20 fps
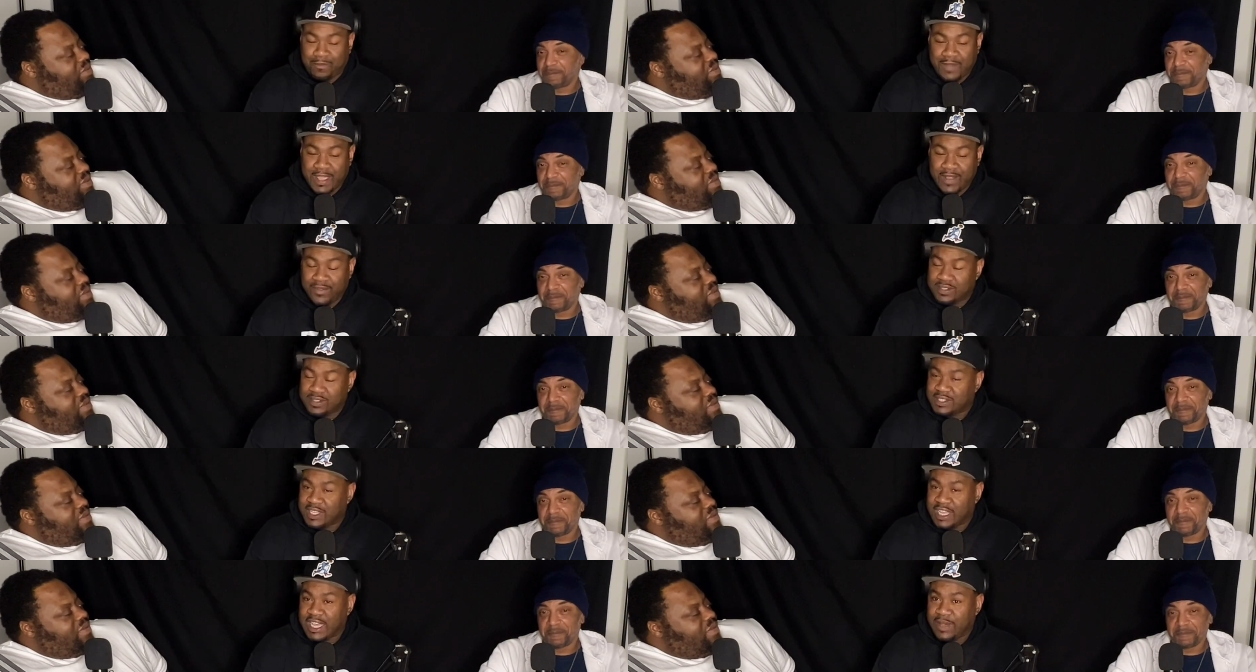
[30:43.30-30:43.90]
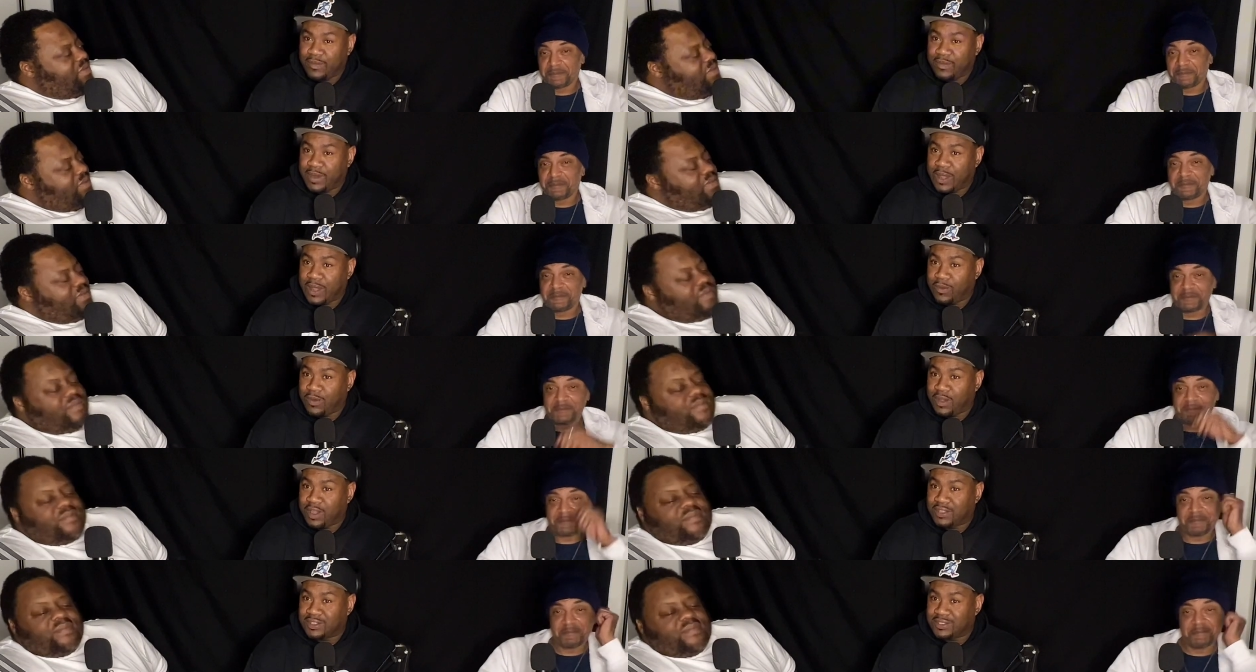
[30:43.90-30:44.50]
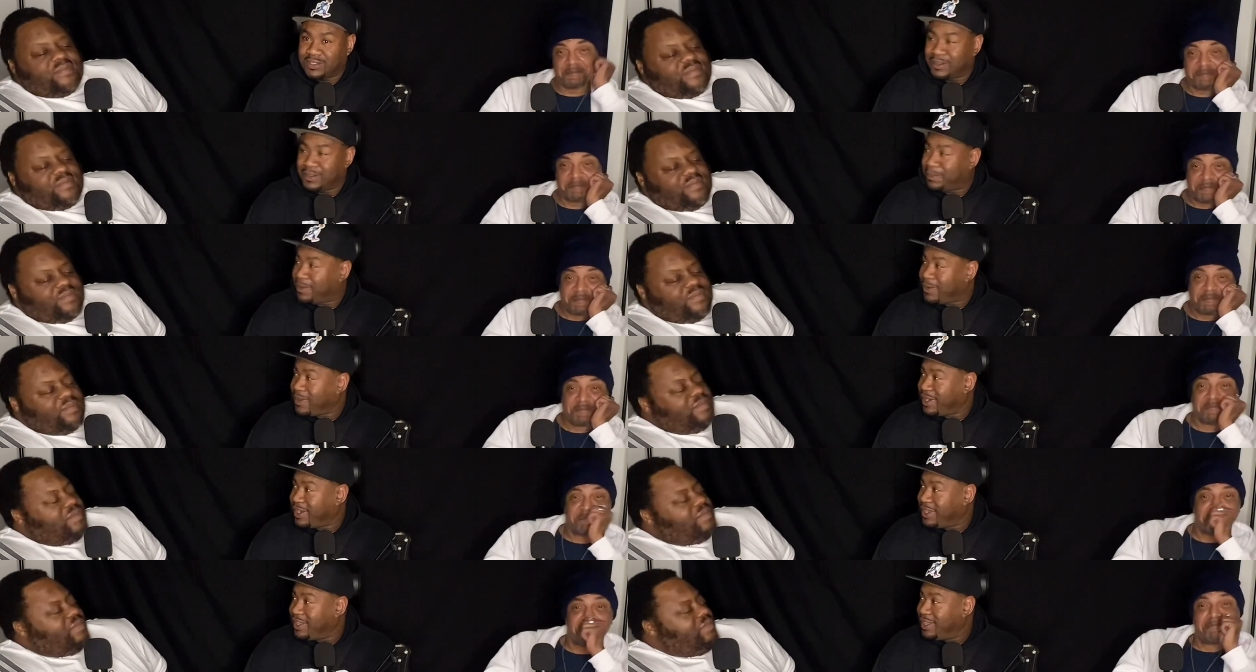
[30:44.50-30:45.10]
Speaker 1: favorite time when I walk into a
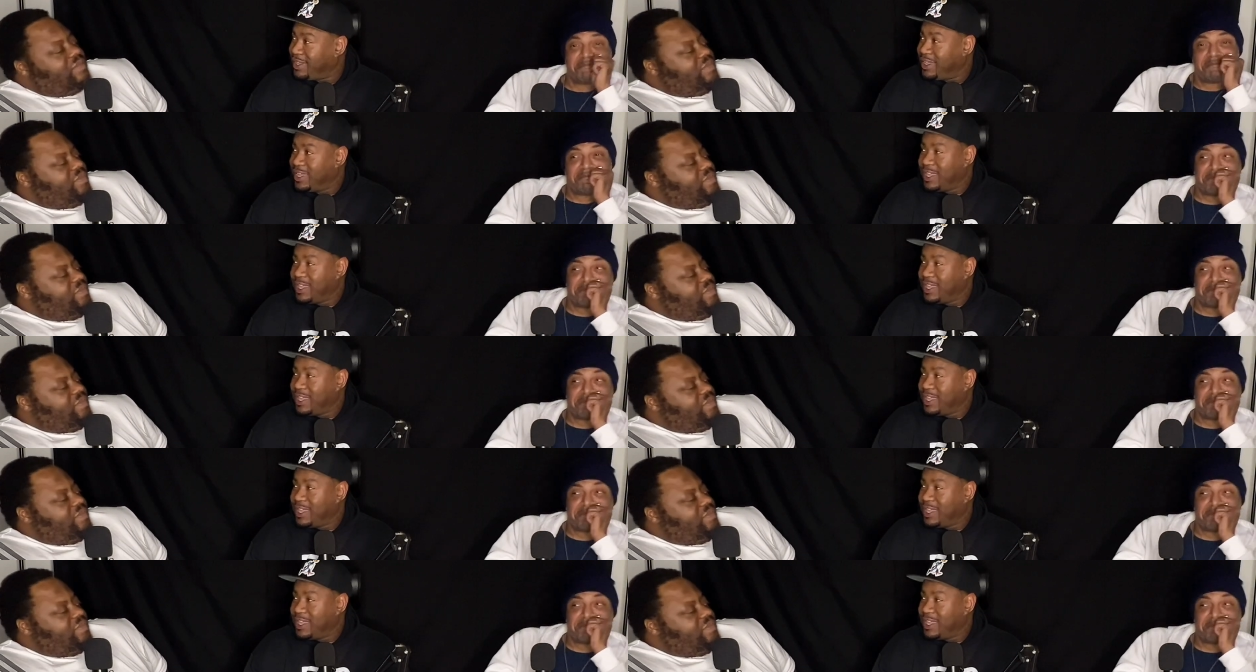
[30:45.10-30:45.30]
party,